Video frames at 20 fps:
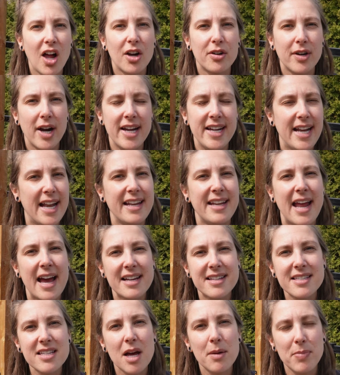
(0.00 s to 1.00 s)
All right,
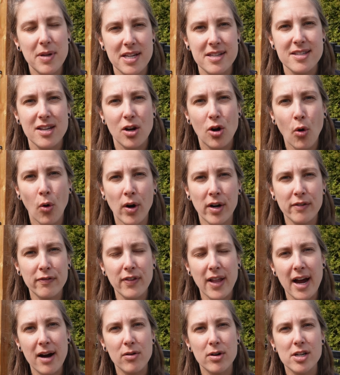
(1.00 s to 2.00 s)
next up is
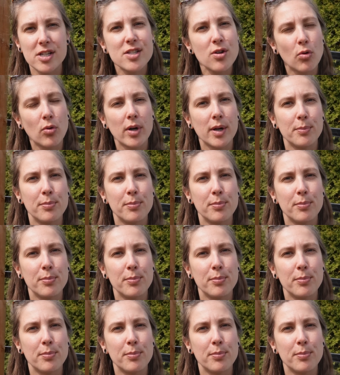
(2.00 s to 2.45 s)
cornflowers or